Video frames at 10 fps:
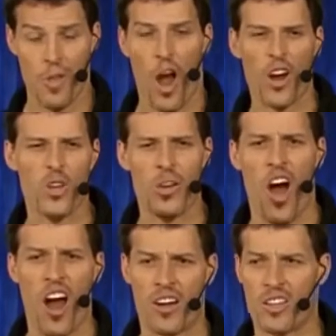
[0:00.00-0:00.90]
Are you an
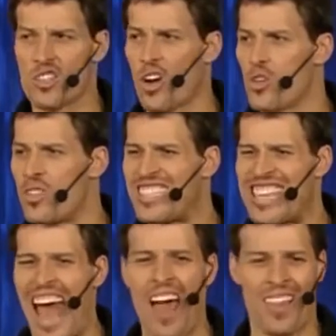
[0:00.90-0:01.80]
artist? Are you the
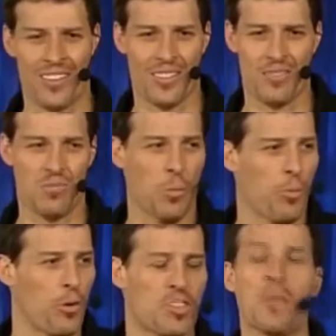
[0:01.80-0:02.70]
talent that can
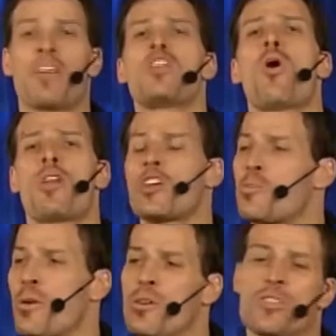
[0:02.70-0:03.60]
produce something no one else
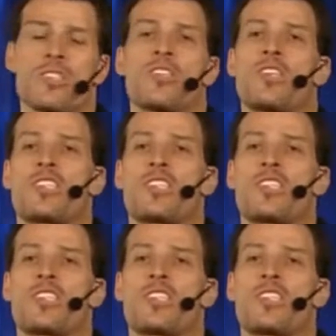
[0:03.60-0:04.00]
produces as a